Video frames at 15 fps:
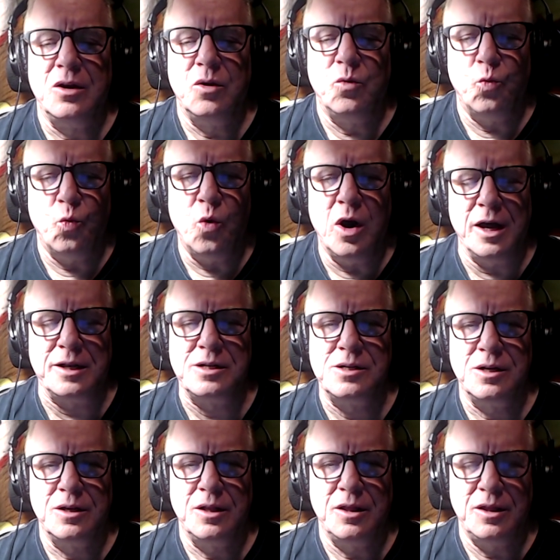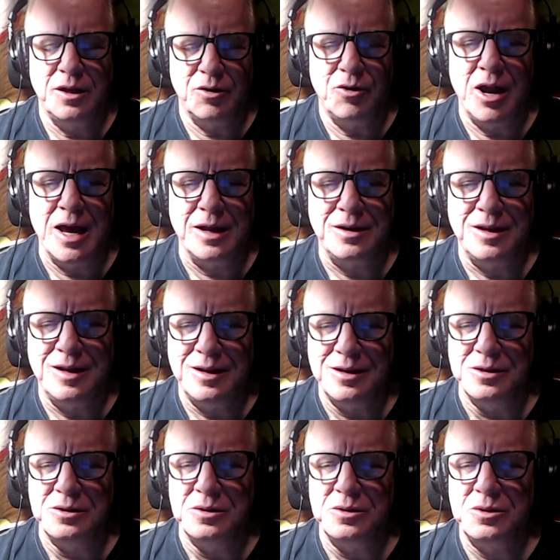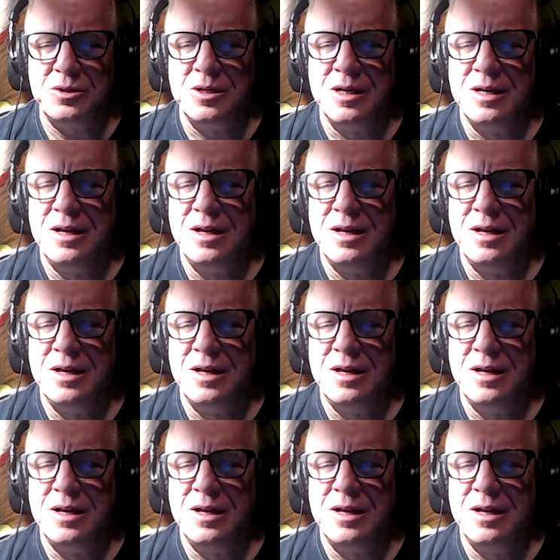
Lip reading: what thereat is,